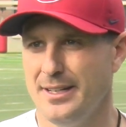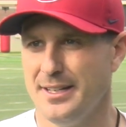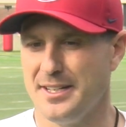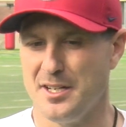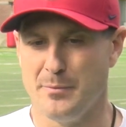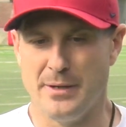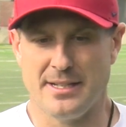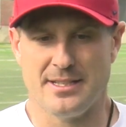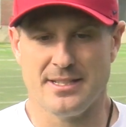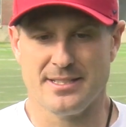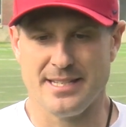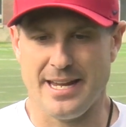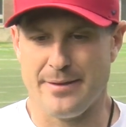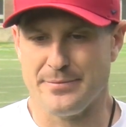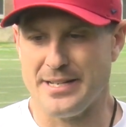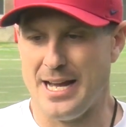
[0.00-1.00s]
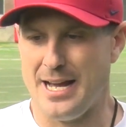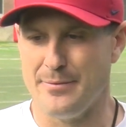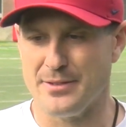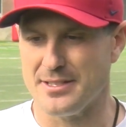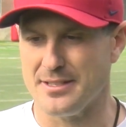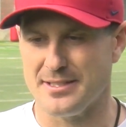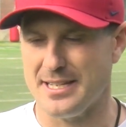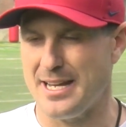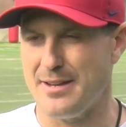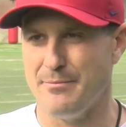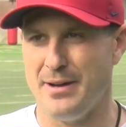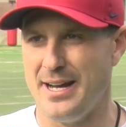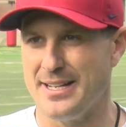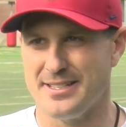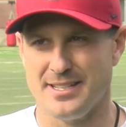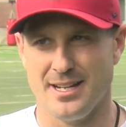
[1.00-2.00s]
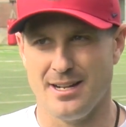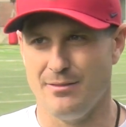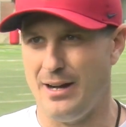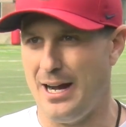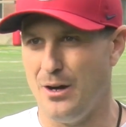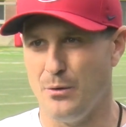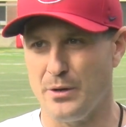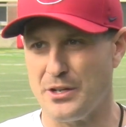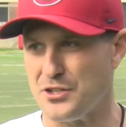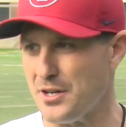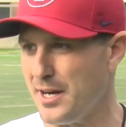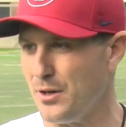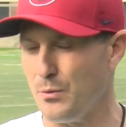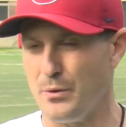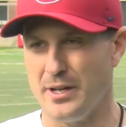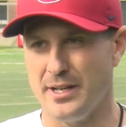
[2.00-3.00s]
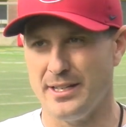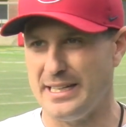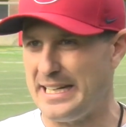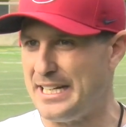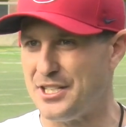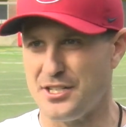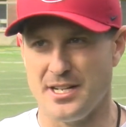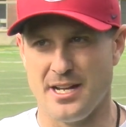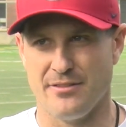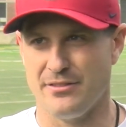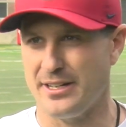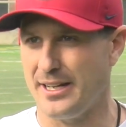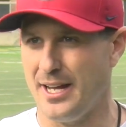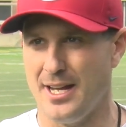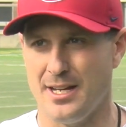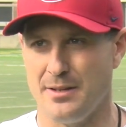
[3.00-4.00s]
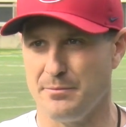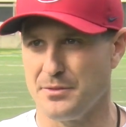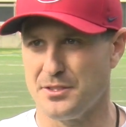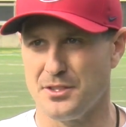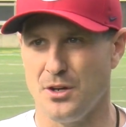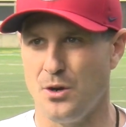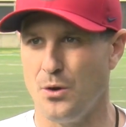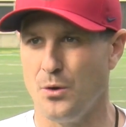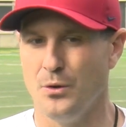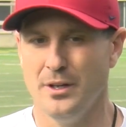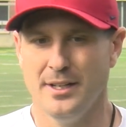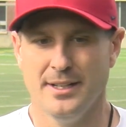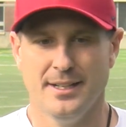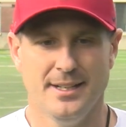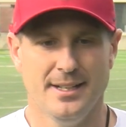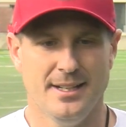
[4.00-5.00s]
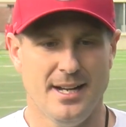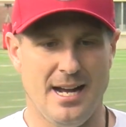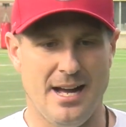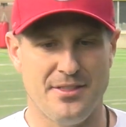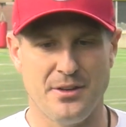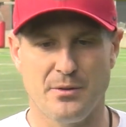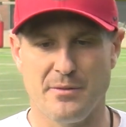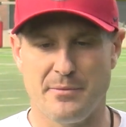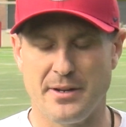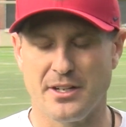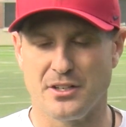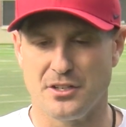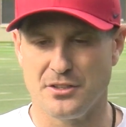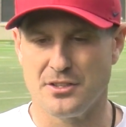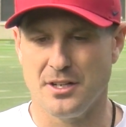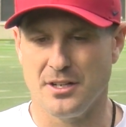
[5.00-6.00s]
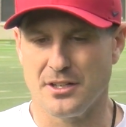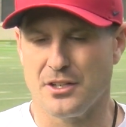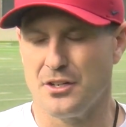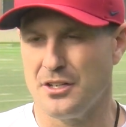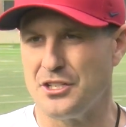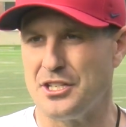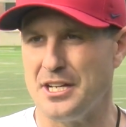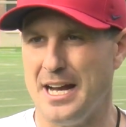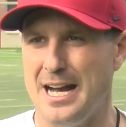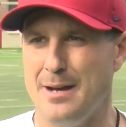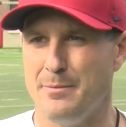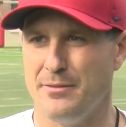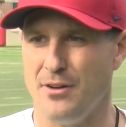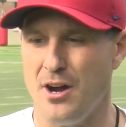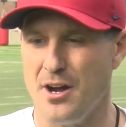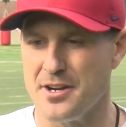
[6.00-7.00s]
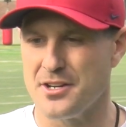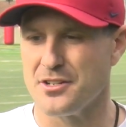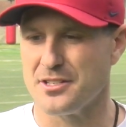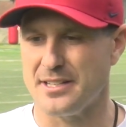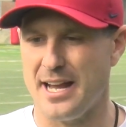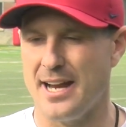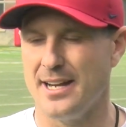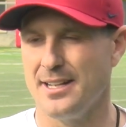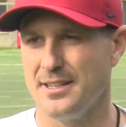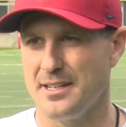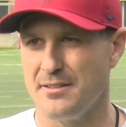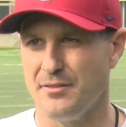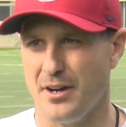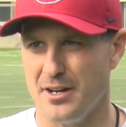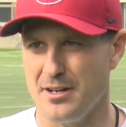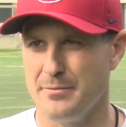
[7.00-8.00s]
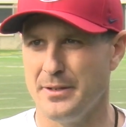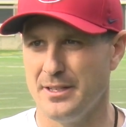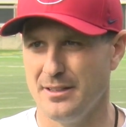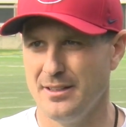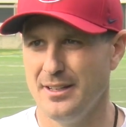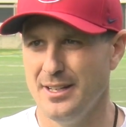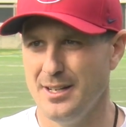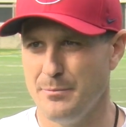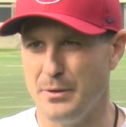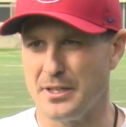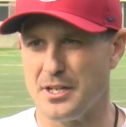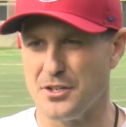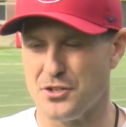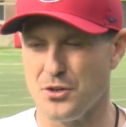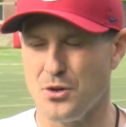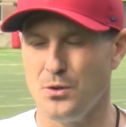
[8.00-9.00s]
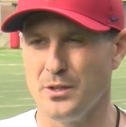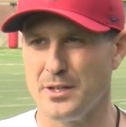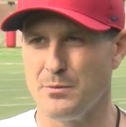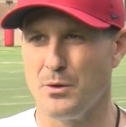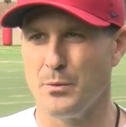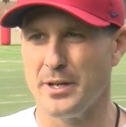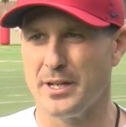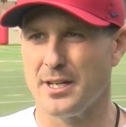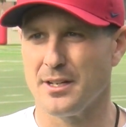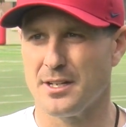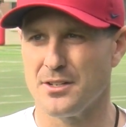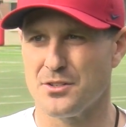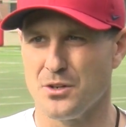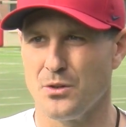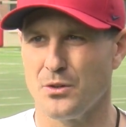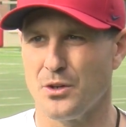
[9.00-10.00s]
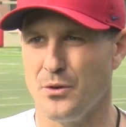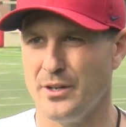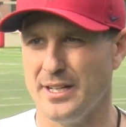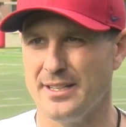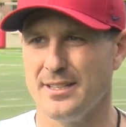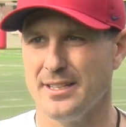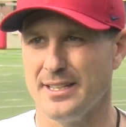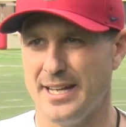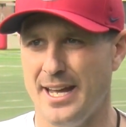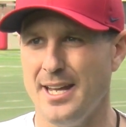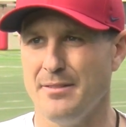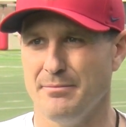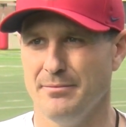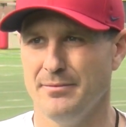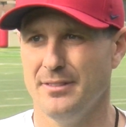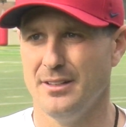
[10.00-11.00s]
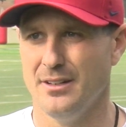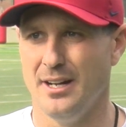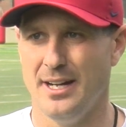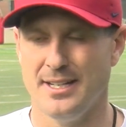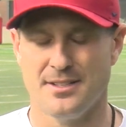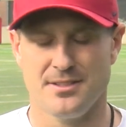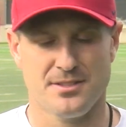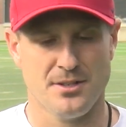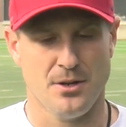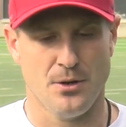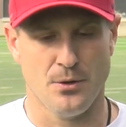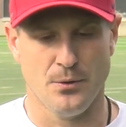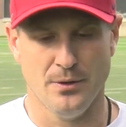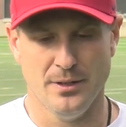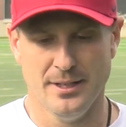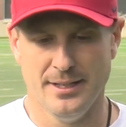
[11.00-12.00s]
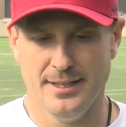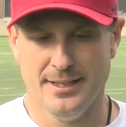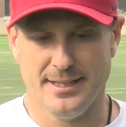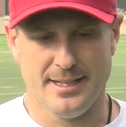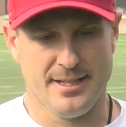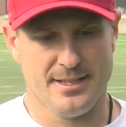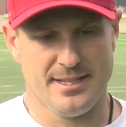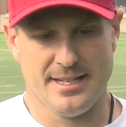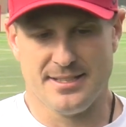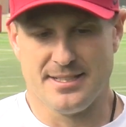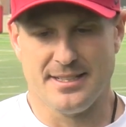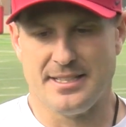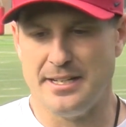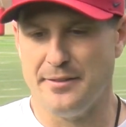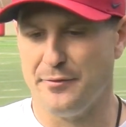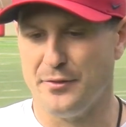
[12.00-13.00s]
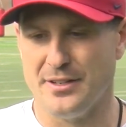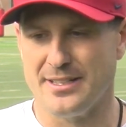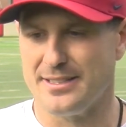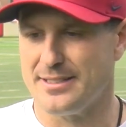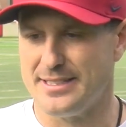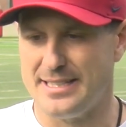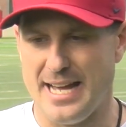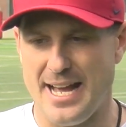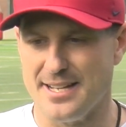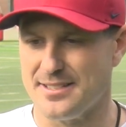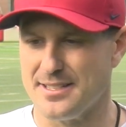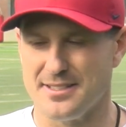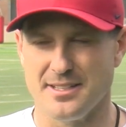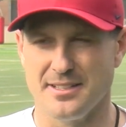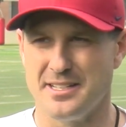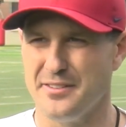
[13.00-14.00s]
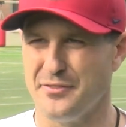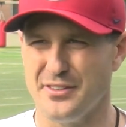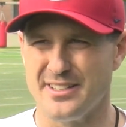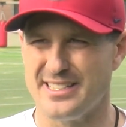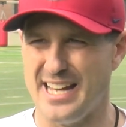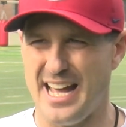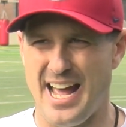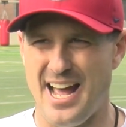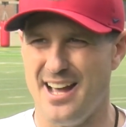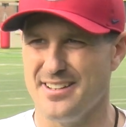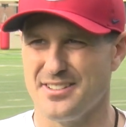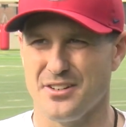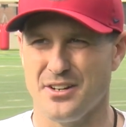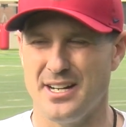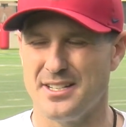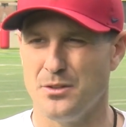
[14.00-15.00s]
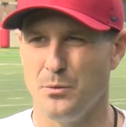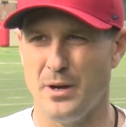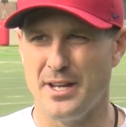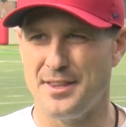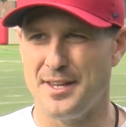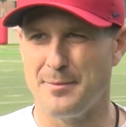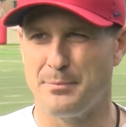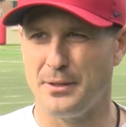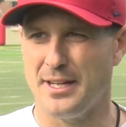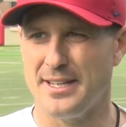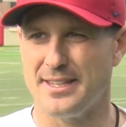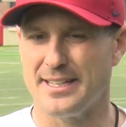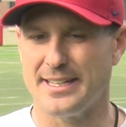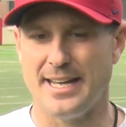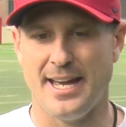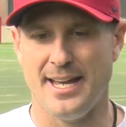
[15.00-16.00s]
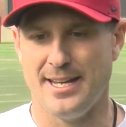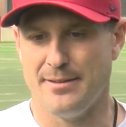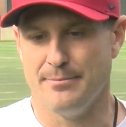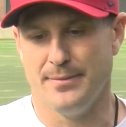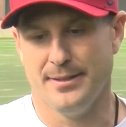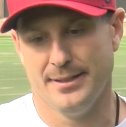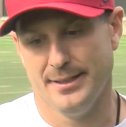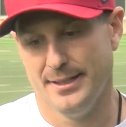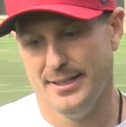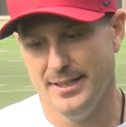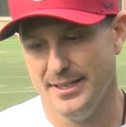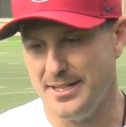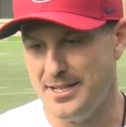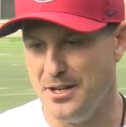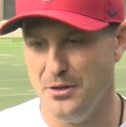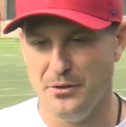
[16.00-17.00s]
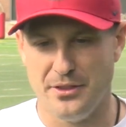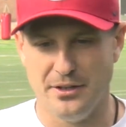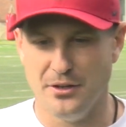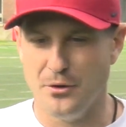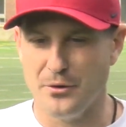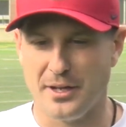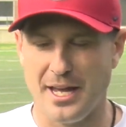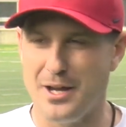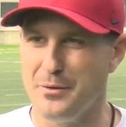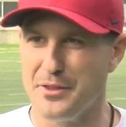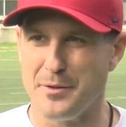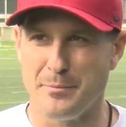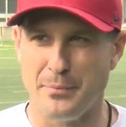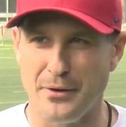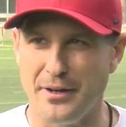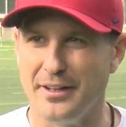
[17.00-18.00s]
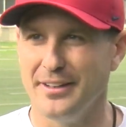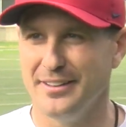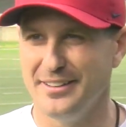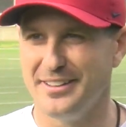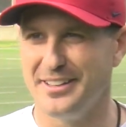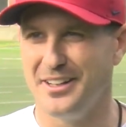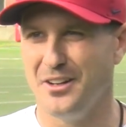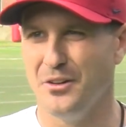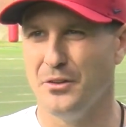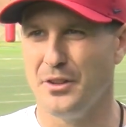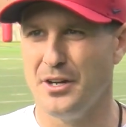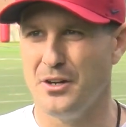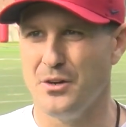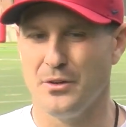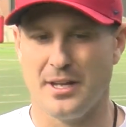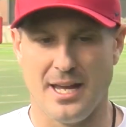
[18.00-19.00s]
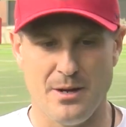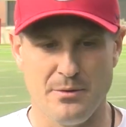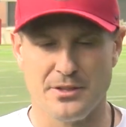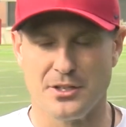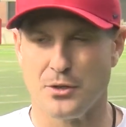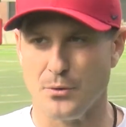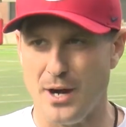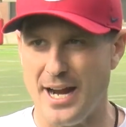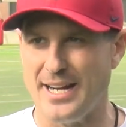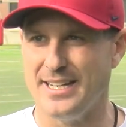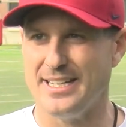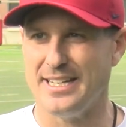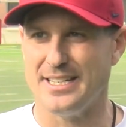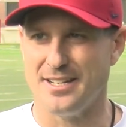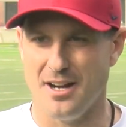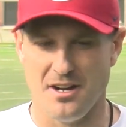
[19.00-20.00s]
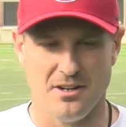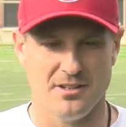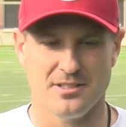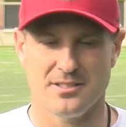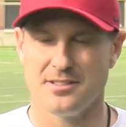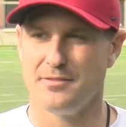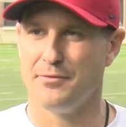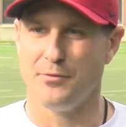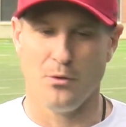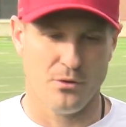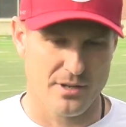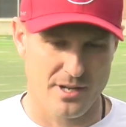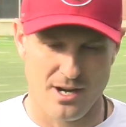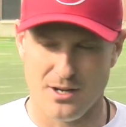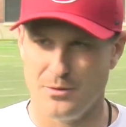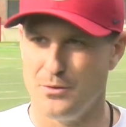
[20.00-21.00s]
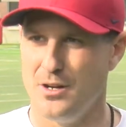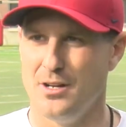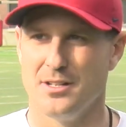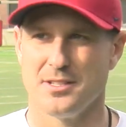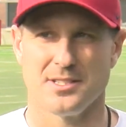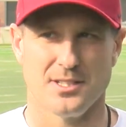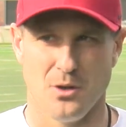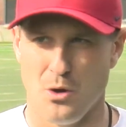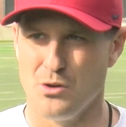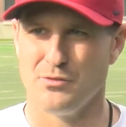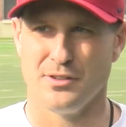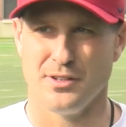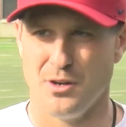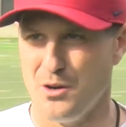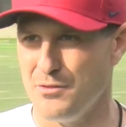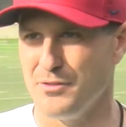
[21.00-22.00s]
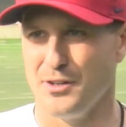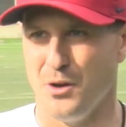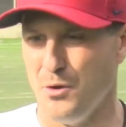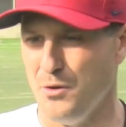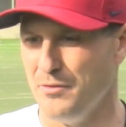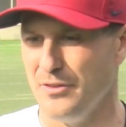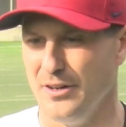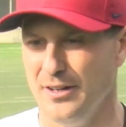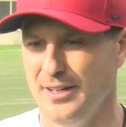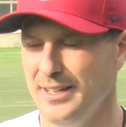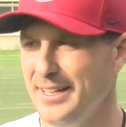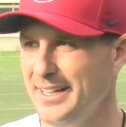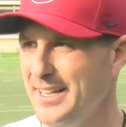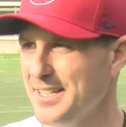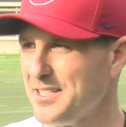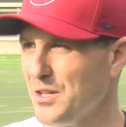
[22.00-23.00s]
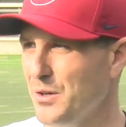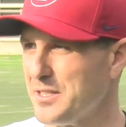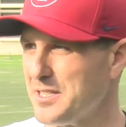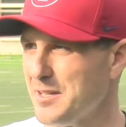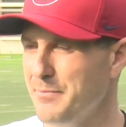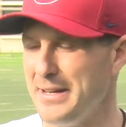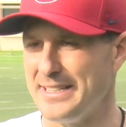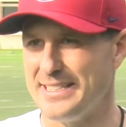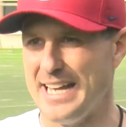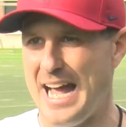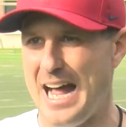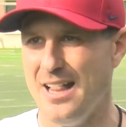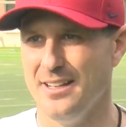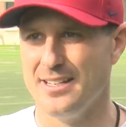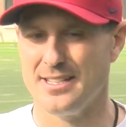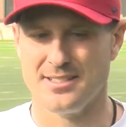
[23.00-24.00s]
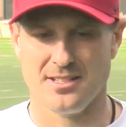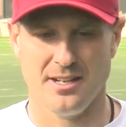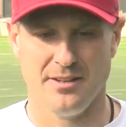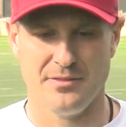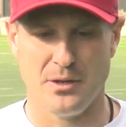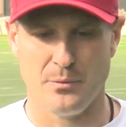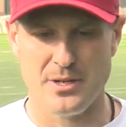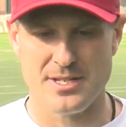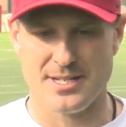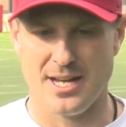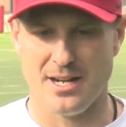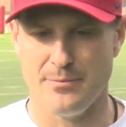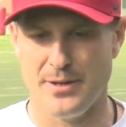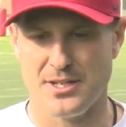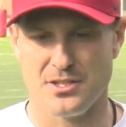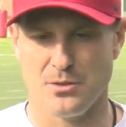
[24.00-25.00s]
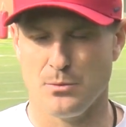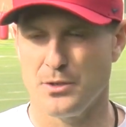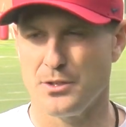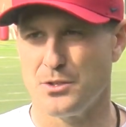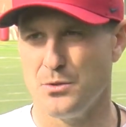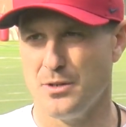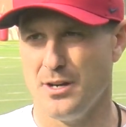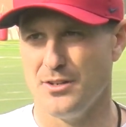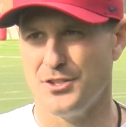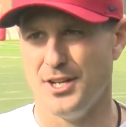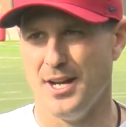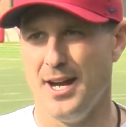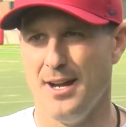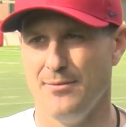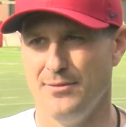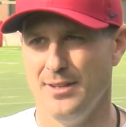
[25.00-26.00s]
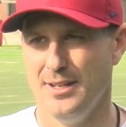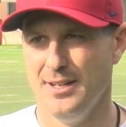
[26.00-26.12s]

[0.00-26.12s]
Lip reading: You know, but at the same time, it's the same mindset of how we try to win each and every game. So I think we've done a good job of understanding the environment, but controlling what we can control going into the game, right? So it's a different test. It's a different task, right? The way they play the game, you know, they're okay with a punt. You know, they're okay with grinding yards and 4-yard runs and over and over and over. So it's a mentality stuff that we just got to make sure we're doing our job.